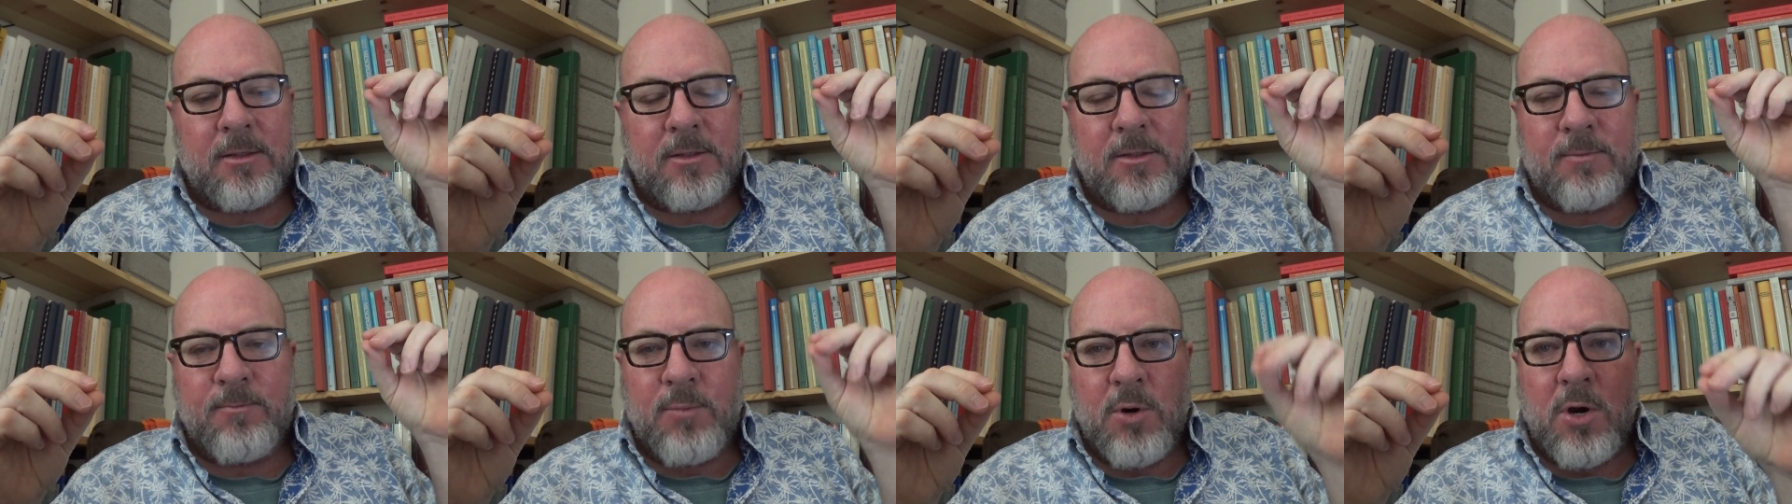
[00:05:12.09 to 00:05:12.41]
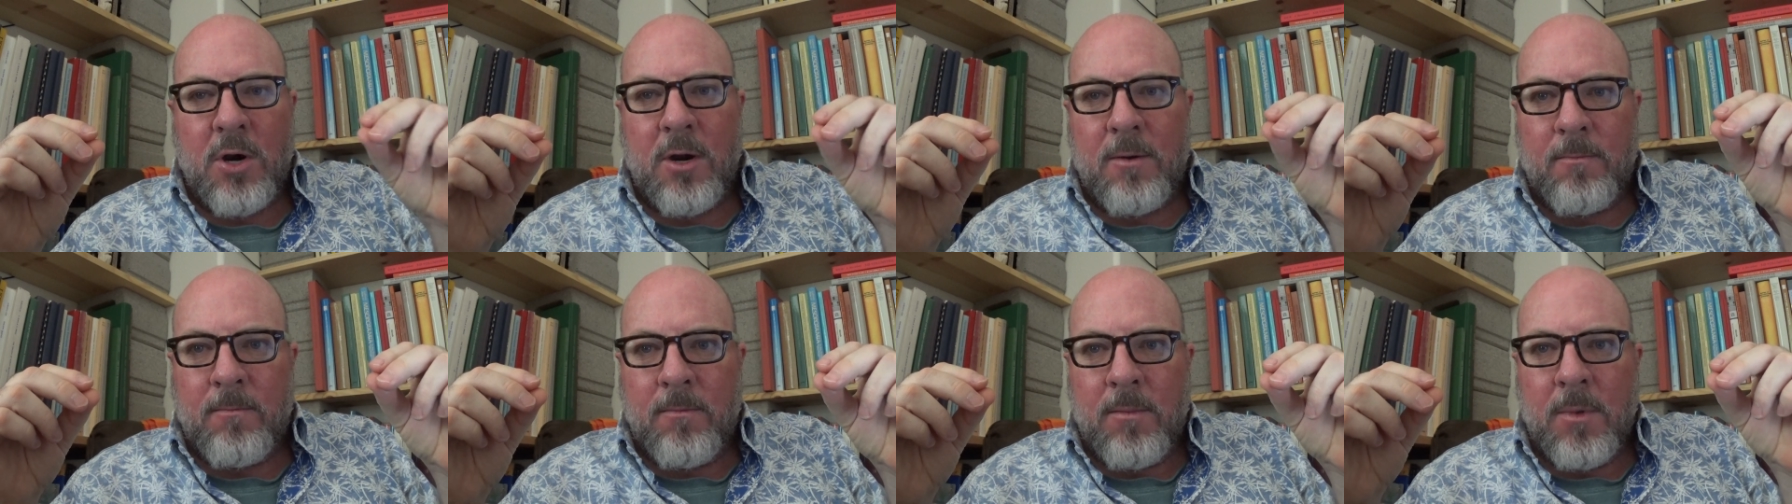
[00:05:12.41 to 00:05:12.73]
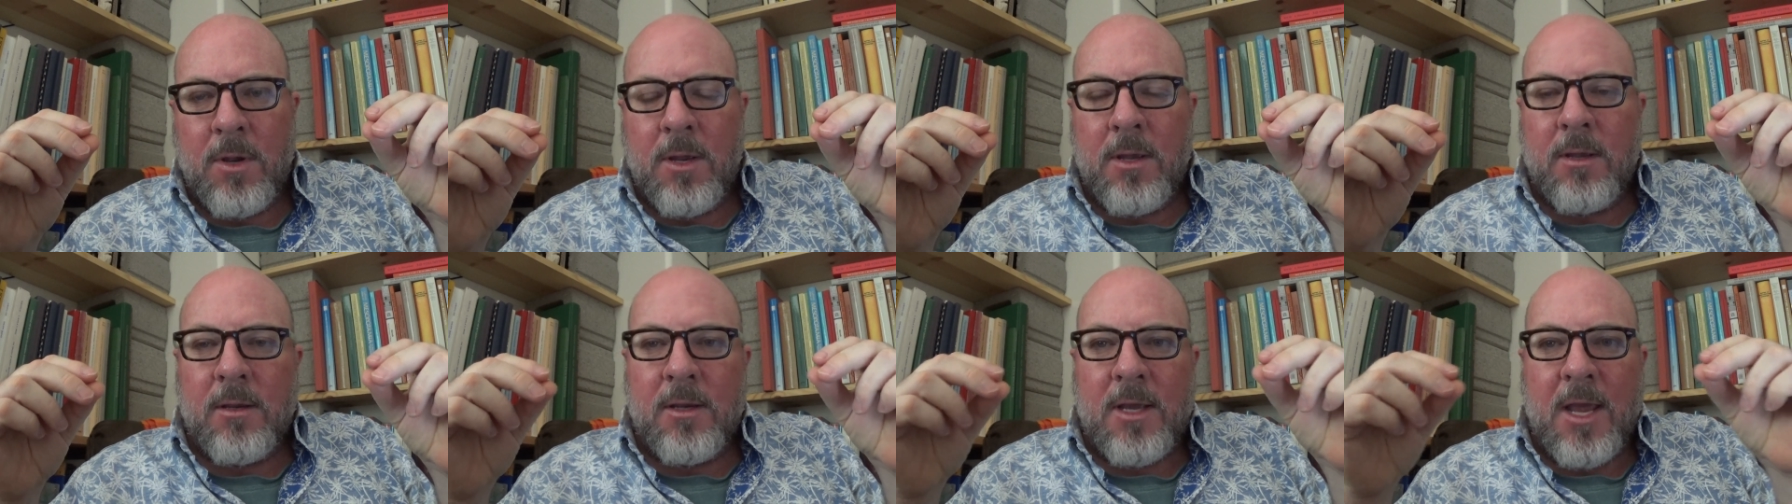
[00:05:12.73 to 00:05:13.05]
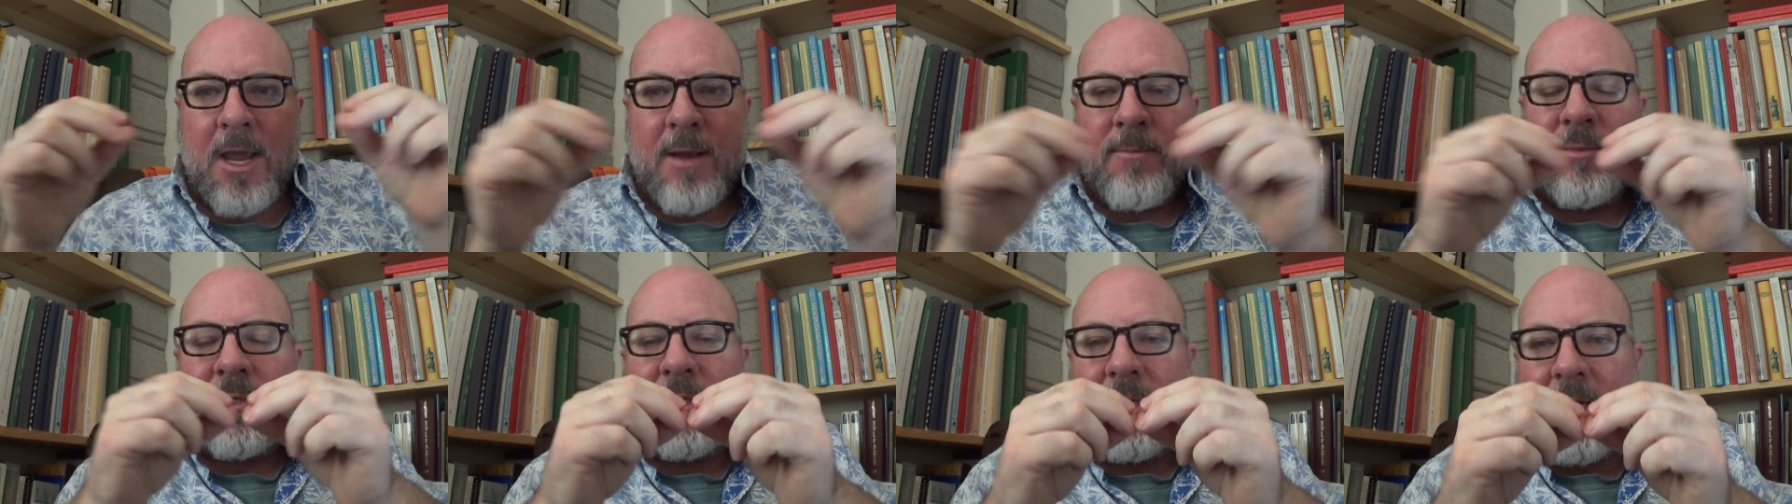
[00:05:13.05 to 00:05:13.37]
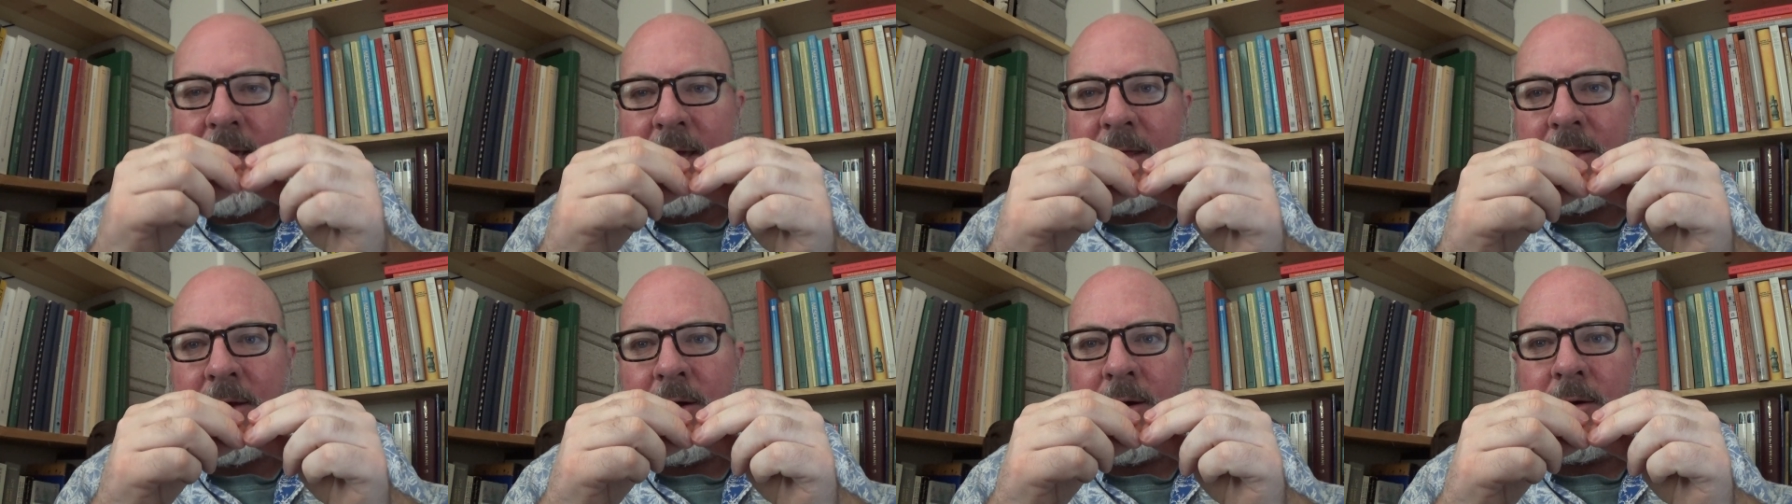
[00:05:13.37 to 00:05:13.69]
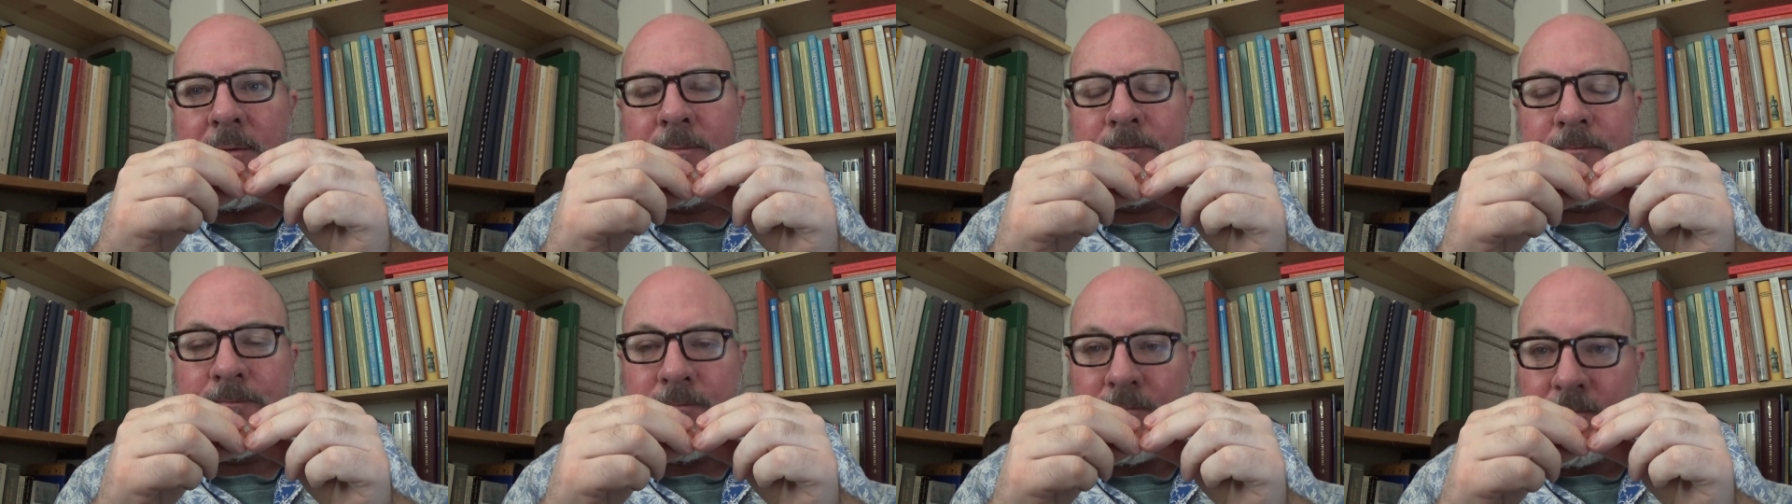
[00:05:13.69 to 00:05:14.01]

sperm came together